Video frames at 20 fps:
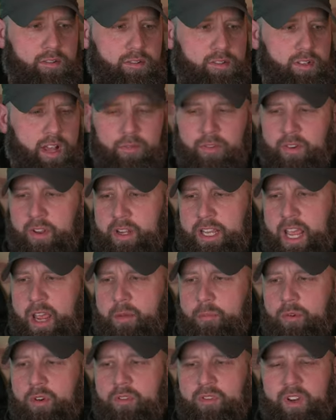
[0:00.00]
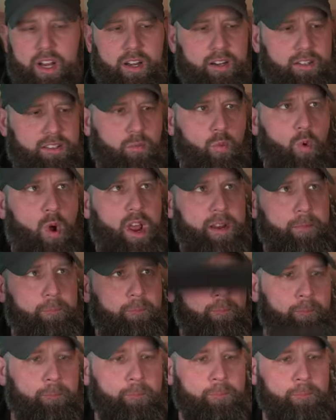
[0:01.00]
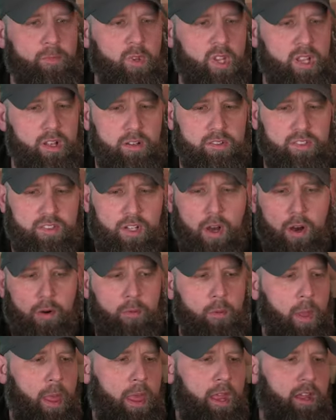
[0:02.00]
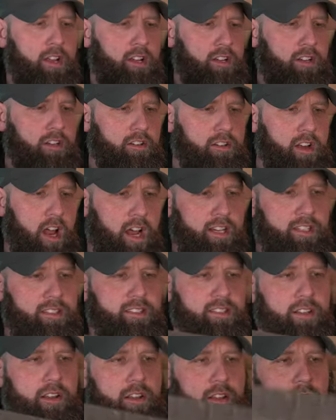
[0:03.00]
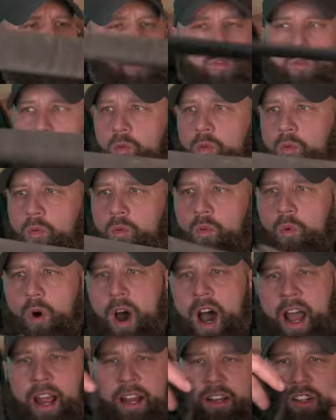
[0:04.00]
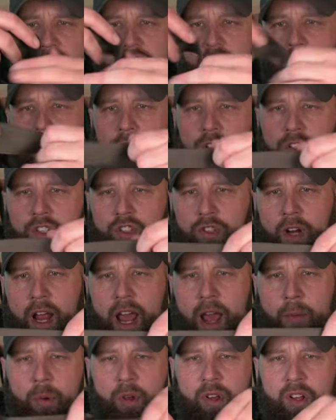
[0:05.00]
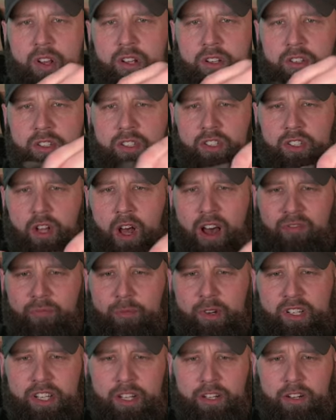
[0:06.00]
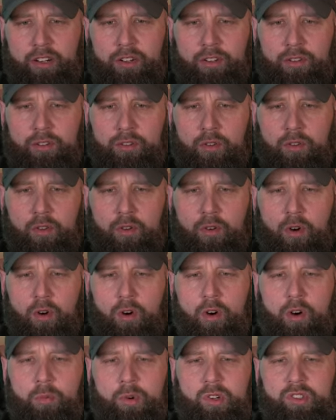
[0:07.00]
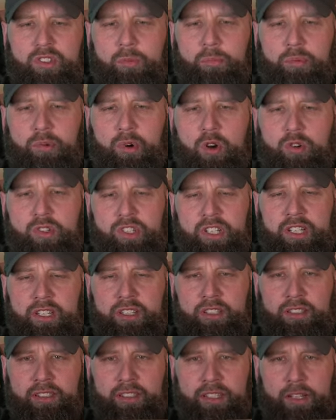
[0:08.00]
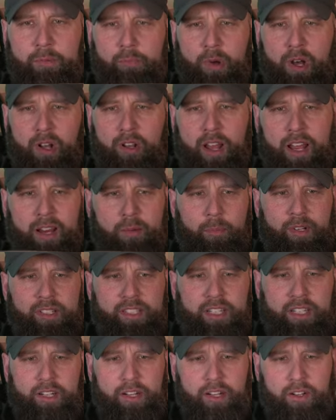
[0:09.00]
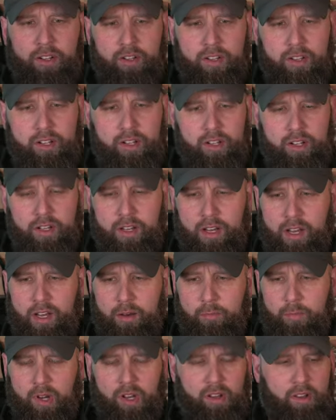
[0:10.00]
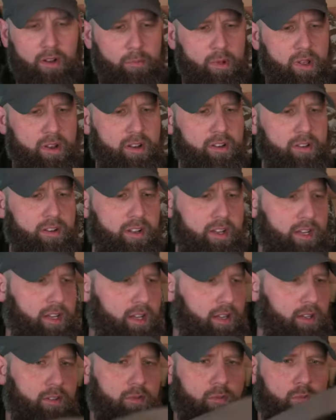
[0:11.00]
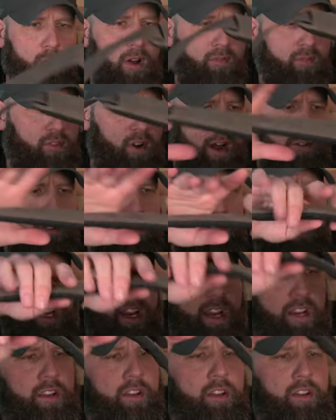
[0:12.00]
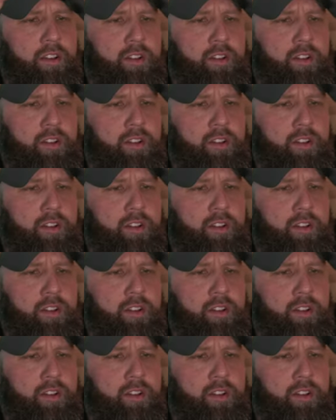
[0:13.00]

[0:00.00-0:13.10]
Definitely capable of carrying some weight. So nice wide shoulder strap, soft material, almost approaching seatbelt-like material. But a little bit rougher, I would say.